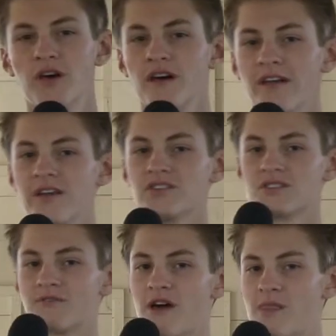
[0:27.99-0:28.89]

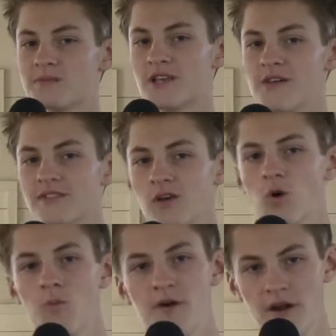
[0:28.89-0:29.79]
delegations have found themselves in the
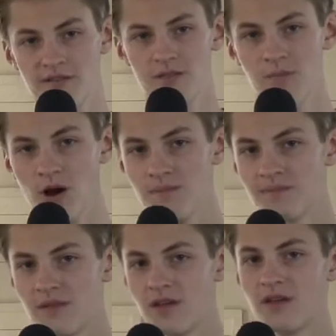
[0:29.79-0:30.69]
old barracks, this Bob.
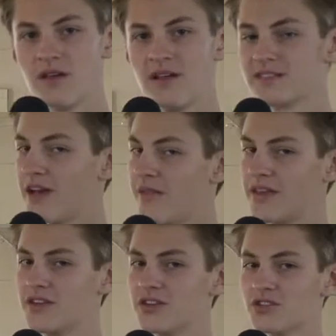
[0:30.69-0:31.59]
Inside, the
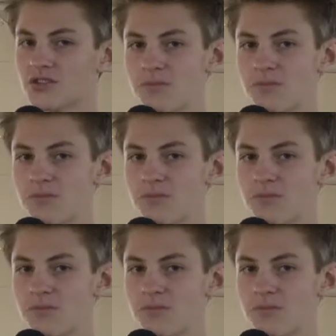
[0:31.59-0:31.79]
conditions are